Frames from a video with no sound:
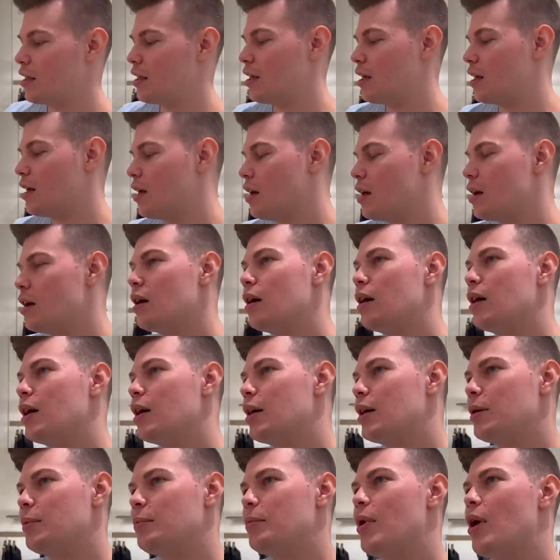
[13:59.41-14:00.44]

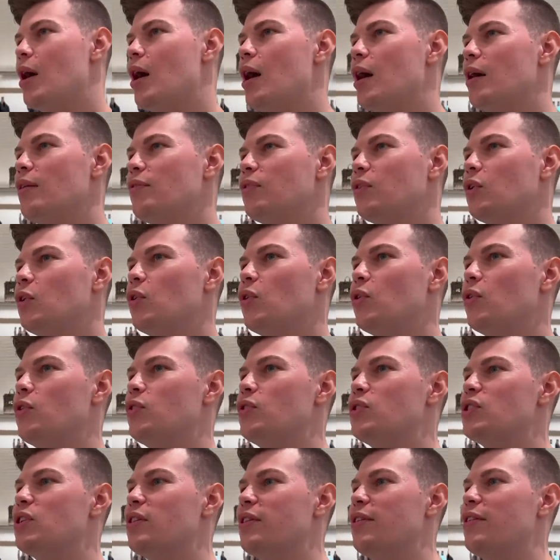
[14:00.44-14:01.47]
Um, I've
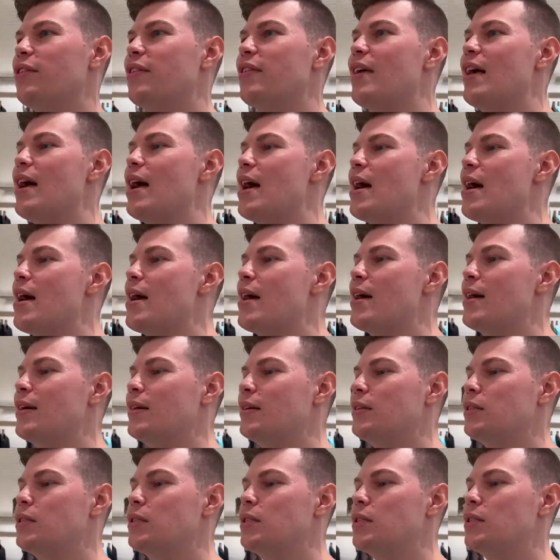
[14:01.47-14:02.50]
learned
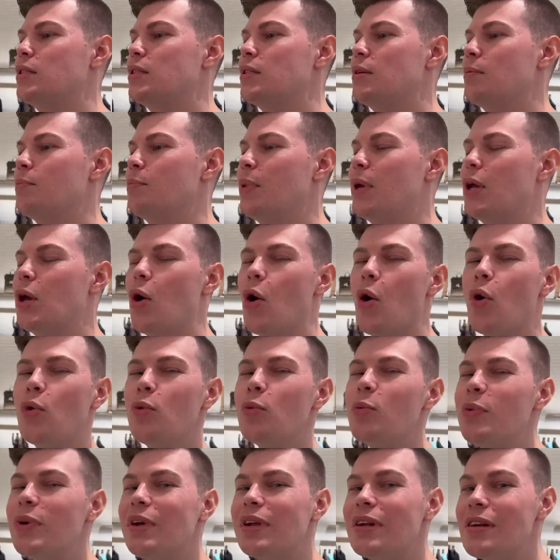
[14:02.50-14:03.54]
that be
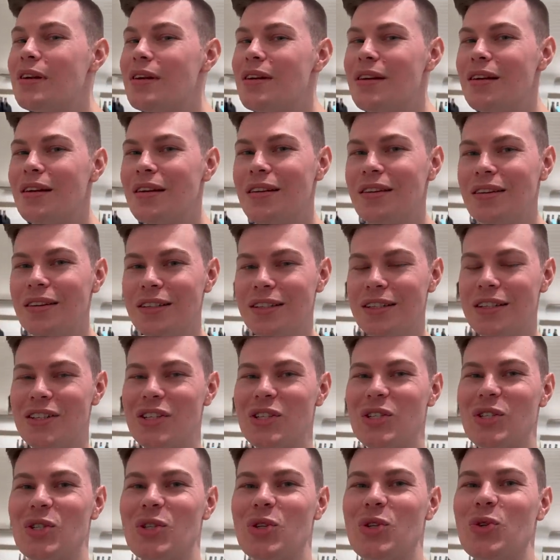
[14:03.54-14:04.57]
open
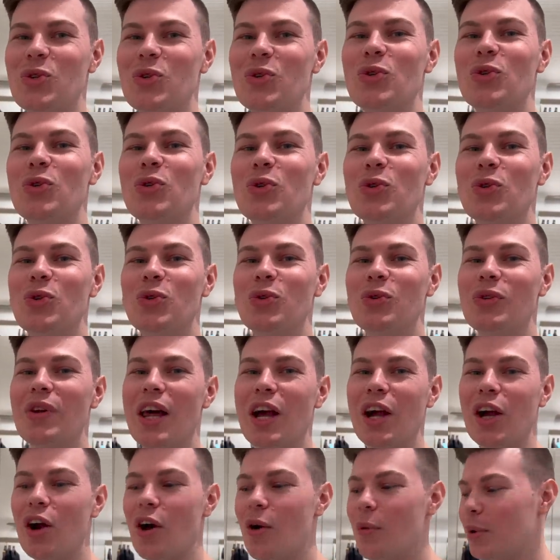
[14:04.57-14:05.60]
to
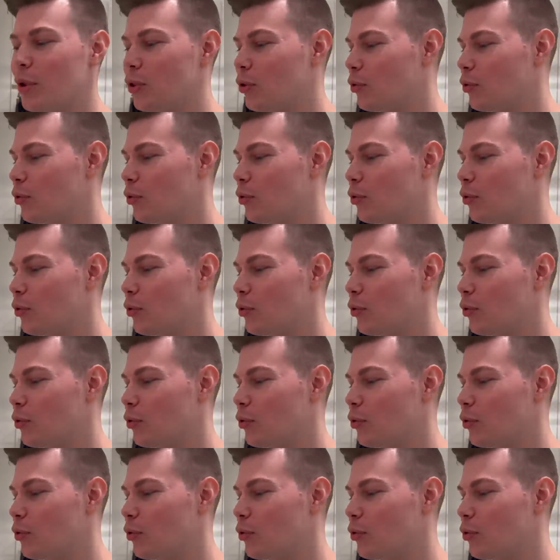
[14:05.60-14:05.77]
like going